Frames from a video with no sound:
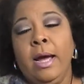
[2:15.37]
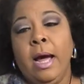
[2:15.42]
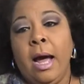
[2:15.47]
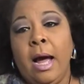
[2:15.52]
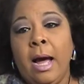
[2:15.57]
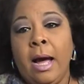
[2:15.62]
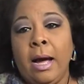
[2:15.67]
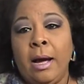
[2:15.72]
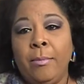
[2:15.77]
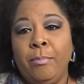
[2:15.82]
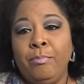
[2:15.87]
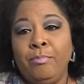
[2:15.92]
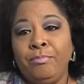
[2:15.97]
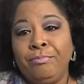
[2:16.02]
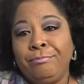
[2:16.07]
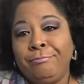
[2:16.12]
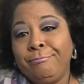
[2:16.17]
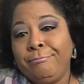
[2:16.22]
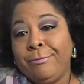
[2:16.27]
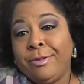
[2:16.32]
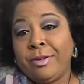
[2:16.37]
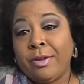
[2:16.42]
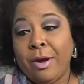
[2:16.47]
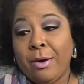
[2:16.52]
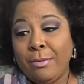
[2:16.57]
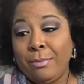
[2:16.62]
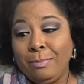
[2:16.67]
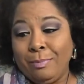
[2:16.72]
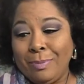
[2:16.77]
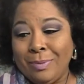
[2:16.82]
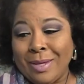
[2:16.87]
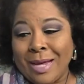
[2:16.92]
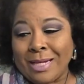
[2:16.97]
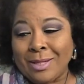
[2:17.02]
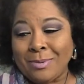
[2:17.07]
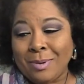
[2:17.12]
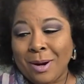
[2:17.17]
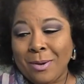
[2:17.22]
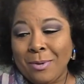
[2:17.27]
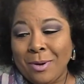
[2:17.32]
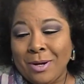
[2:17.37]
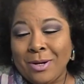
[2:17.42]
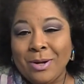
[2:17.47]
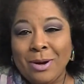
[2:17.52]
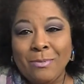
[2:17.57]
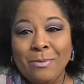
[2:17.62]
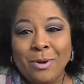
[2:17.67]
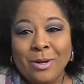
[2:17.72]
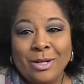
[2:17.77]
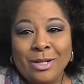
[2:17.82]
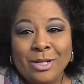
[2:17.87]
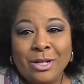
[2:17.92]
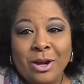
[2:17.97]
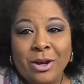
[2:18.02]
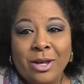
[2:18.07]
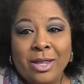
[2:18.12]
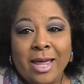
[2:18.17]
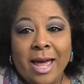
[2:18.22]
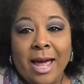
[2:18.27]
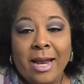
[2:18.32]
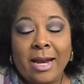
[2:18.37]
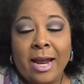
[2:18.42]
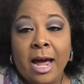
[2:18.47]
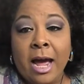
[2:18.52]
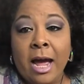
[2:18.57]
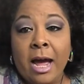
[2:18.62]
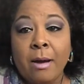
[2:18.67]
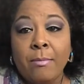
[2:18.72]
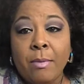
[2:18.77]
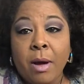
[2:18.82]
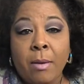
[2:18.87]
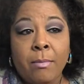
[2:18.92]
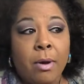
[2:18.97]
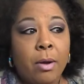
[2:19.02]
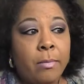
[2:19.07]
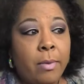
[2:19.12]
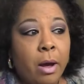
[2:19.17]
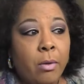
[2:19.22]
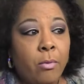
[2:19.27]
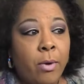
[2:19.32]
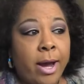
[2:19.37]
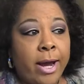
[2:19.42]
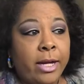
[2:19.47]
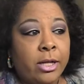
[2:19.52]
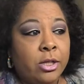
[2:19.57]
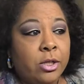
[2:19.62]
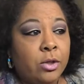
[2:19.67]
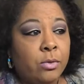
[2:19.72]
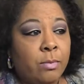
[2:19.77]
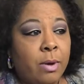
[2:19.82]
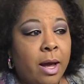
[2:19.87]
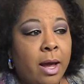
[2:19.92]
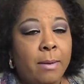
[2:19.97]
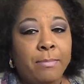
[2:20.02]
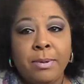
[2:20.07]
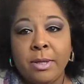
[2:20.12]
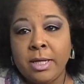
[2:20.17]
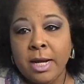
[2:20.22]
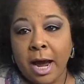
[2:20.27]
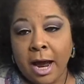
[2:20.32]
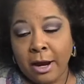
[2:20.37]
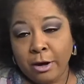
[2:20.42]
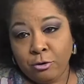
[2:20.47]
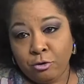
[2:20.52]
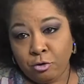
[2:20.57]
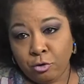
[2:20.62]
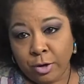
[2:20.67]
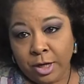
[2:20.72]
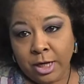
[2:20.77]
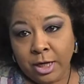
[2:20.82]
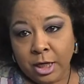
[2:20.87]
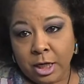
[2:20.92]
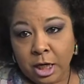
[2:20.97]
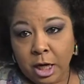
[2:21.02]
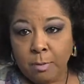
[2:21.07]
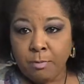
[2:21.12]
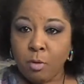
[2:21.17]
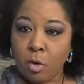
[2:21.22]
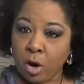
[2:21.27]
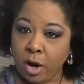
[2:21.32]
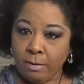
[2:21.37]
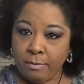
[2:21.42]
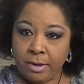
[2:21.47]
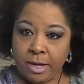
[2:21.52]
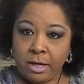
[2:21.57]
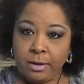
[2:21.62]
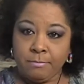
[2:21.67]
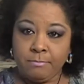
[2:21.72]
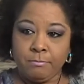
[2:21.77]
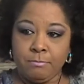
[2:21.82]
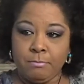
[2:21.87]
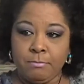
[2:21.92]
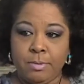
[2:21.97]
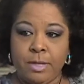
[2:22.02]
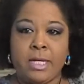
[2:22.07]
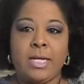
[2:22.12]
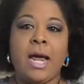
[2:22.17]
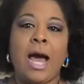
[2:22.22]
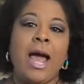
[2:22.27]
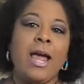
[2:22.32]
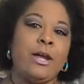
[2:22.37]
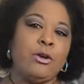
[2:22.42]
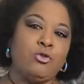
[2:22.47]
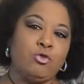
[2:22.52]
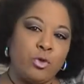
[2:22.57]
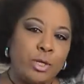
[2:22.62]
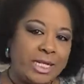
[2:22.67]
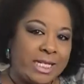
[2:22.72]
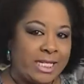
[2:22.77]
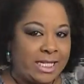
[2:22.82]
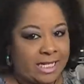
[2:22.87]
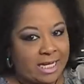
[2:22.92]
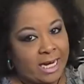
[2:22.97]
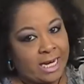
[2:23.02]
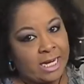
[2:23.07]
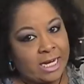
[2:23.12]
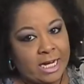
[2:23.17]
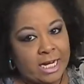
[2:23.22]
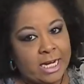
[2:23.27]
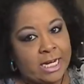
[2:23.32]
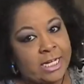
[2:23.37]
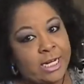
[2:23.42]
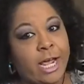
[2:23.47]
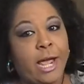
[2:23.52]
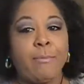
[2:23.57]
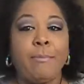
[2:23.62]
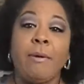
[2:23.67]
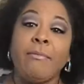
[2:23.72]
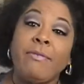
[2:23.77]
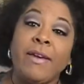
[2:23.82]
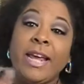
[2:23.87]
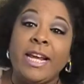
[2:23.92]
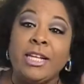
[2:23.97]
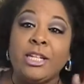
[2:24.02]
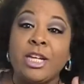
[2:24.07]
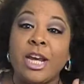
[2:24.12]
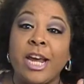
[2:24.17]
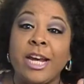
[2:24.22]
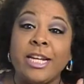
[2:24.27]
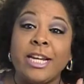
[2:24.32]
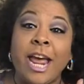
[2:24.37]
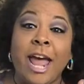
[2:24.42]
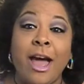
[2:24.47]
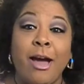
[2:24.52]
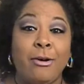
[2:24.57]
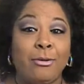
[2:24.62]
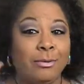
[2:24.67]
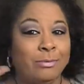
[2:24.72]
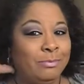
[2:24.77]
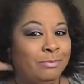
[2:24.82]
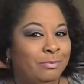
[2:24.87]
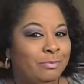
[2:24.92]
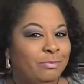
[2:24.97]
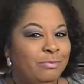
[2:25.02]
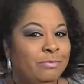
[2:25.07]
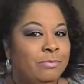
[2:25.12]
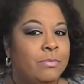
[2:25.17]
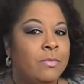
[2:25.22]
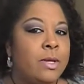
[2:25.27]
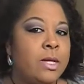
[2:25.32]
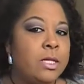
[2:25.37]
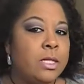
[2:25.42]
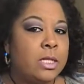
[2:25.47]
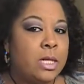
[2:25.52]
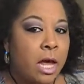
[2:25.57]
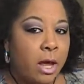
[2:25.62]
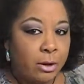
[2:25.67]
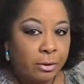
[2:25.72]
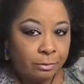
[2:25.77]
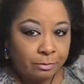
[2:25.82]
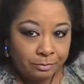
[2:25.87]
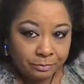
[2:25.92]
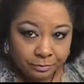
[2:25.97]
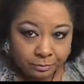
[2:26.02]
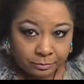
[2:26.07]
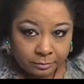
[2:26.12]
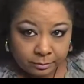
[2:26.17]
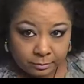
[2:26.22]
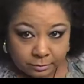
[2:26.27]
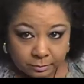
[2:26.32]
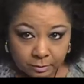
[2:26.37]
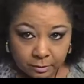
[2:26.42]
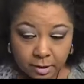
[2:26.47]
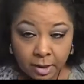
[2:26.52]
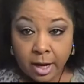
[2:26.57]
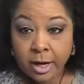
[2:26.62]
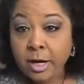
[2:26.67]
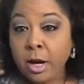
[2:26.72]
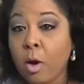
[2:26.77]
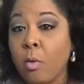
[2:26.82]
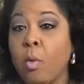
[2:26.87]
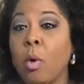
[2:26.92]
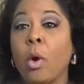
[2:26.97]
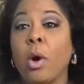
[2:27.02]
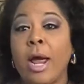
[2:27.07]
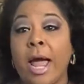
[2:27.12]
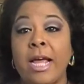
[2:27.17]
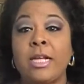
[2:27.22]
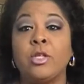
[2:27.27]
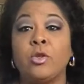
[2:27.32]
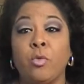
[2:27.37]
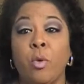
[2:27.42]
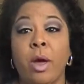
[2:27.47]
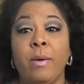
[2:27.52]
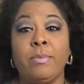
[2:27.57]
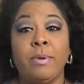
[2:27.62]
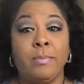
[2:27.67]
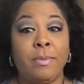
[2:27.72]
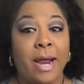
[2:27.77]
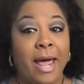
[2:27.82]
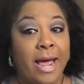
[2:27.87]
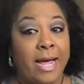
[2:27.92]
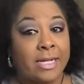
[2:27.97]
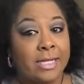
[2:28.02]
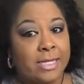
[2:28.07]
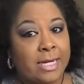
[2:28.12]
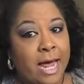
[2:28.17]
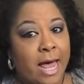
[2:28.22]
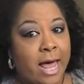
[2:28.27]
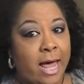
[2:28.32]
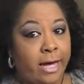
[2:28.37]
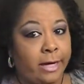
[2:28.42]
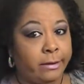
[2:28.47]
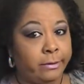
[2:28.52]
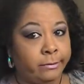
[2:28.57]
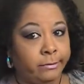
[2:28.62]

Um, so that's what I wanted to do. I wanted to show you that. Um, I'm on my way to my podiatry appointment, podiatrist, to get my feet checked out. So, and don't worry, I scrubbed them last night.